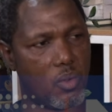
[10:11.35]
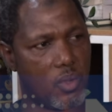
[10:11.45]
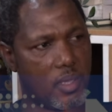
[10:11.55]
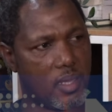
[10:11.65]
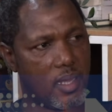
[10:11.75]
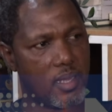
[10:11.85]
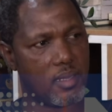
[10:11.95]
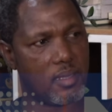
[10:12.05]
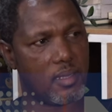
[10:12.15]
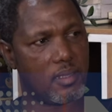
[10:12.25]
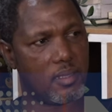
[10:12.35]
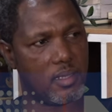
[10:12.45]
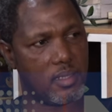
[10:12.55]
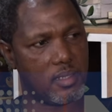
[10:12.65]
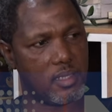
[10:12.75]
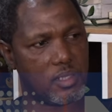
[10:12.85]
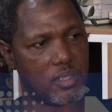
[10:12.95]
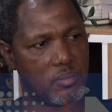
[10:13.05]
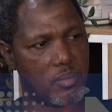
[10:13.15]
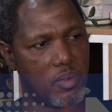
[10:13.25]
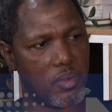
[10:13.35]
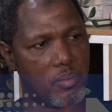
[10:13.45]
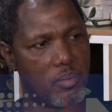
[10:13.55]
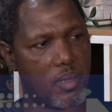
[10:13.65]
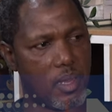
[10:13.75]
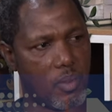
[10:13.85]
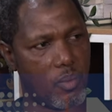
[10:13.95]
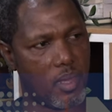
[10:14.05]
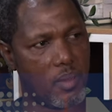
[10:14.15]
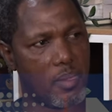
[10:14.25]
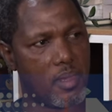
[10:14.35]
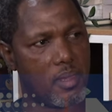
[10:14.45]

under the leadership of our